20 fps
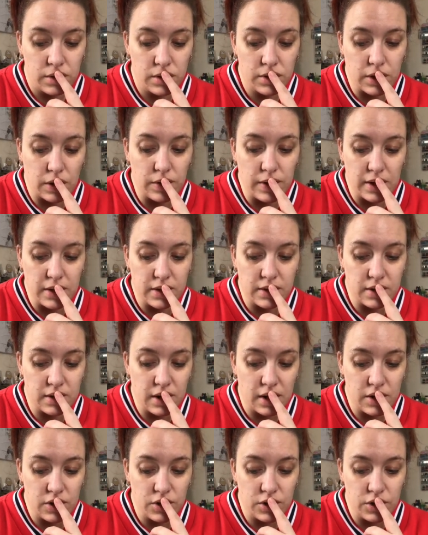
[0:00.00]

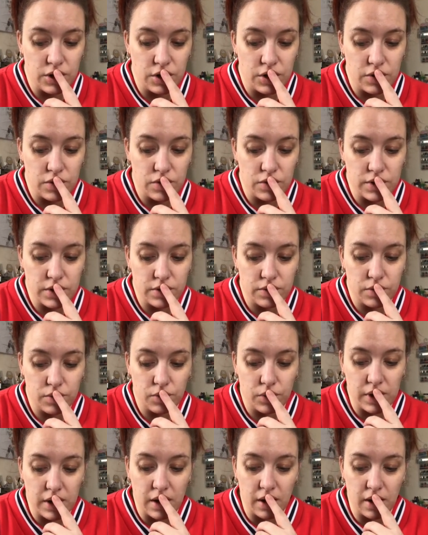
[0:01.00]
yesterday's news,
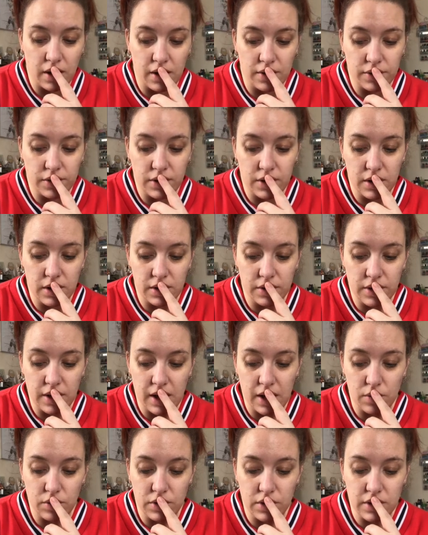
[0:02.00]
we heard that
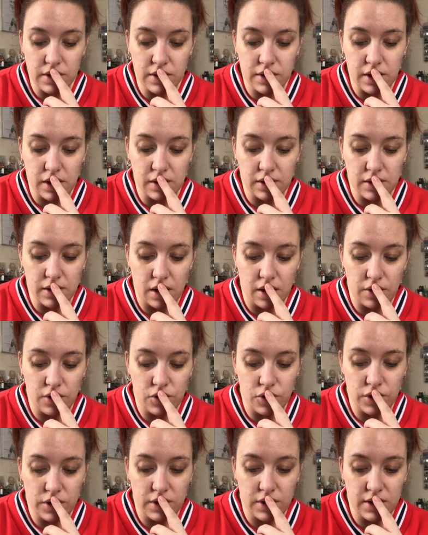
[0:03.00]
there was
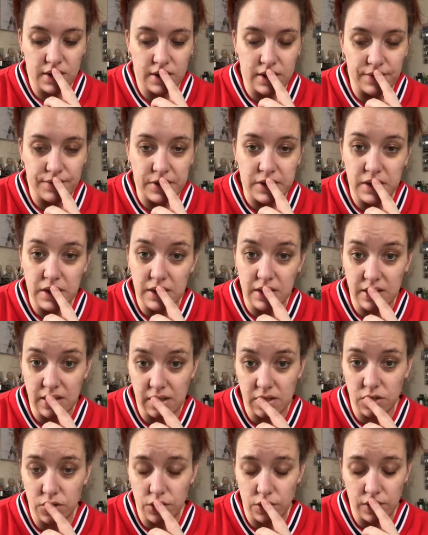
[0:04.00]

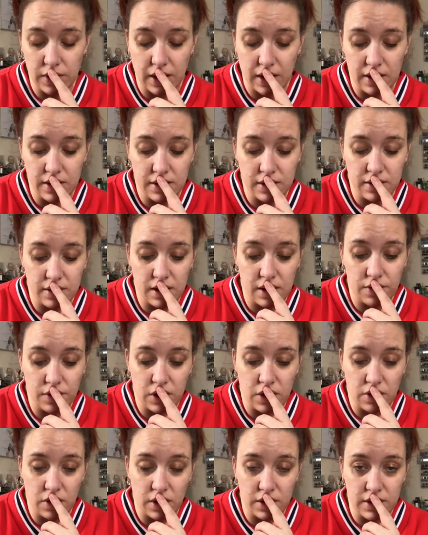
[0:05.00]
676 new cases in the
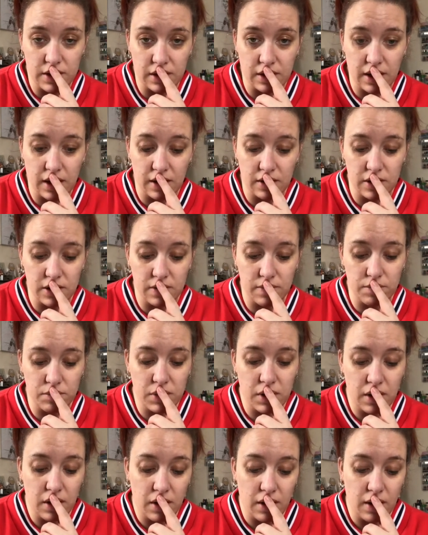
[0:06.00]
United Kingdom.
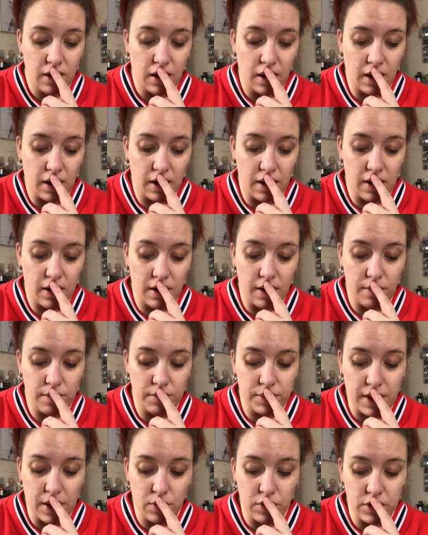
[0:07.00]

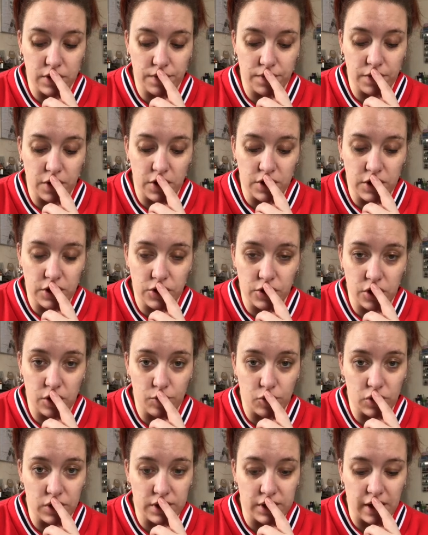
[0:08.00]
There was 32
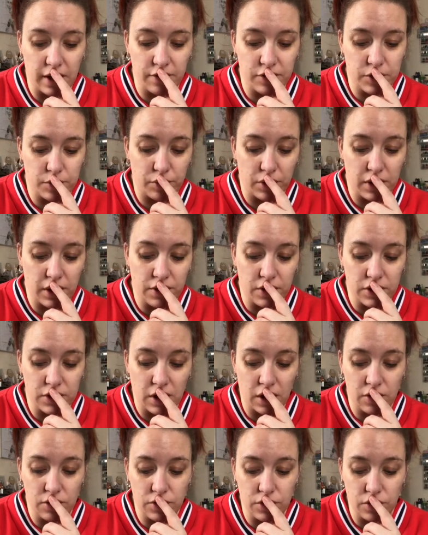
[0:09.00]
more deaths, bringing the
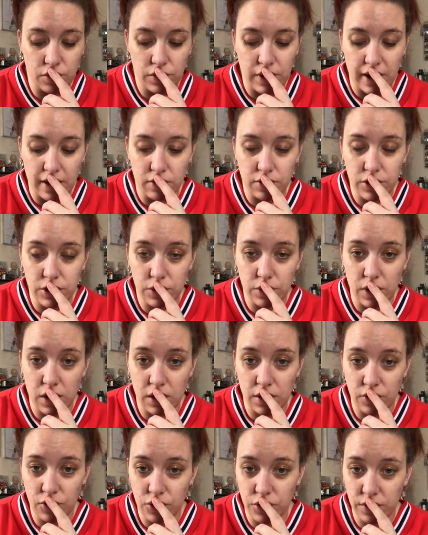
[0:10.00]
total now to
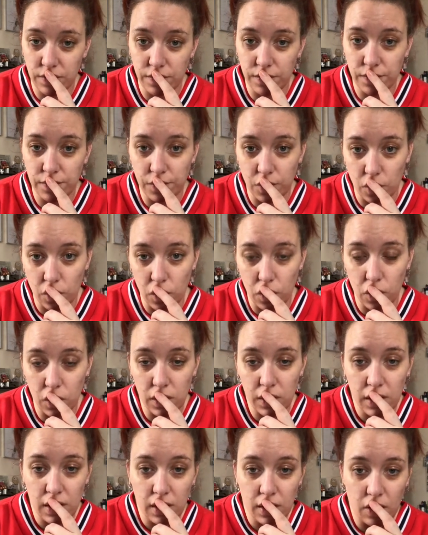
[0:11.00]
104.
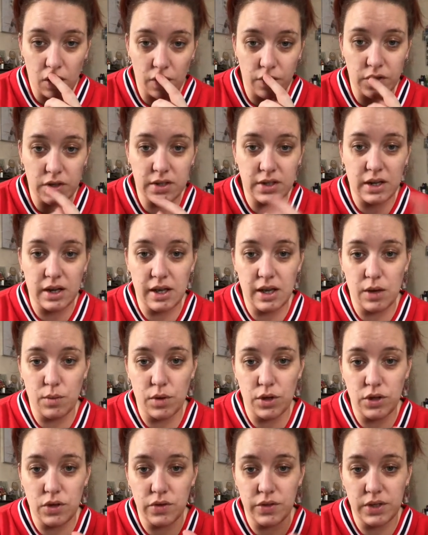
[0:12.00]
Obviously,
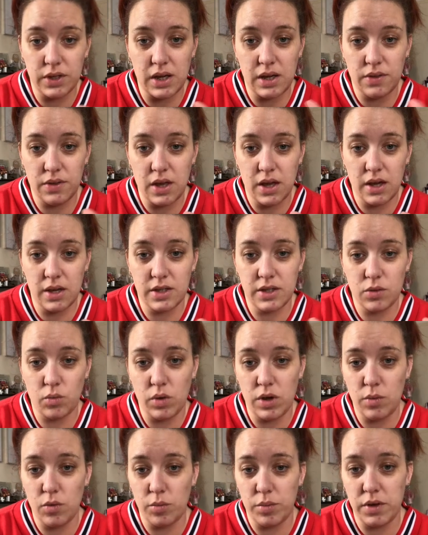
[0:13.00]
when you see this,
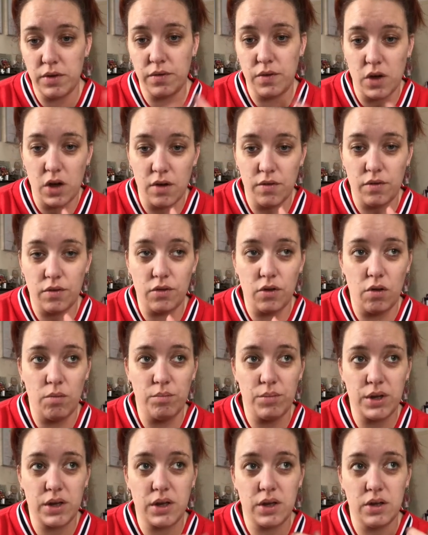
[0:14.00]
we will be further on
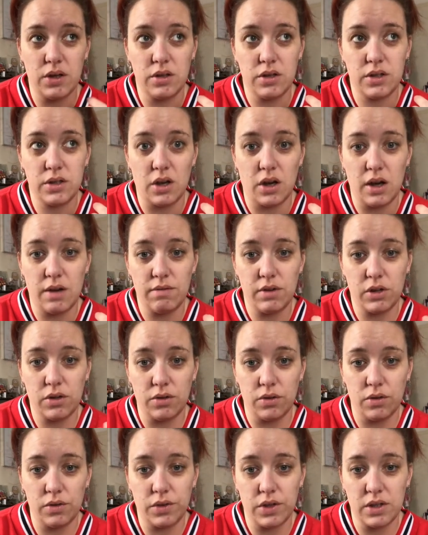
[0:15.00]
because I
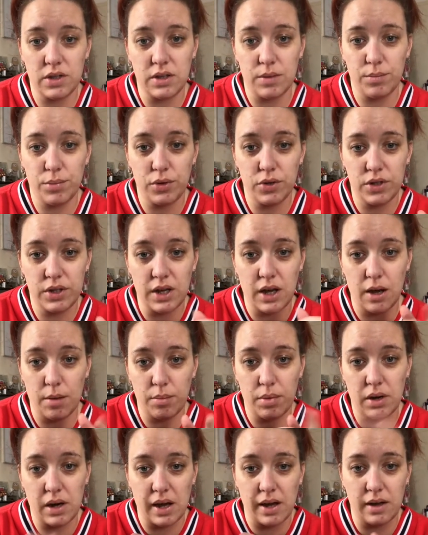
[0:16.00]
record this and put it
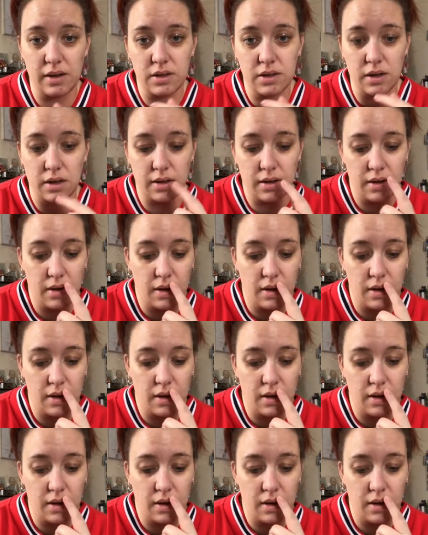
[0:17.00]
up later.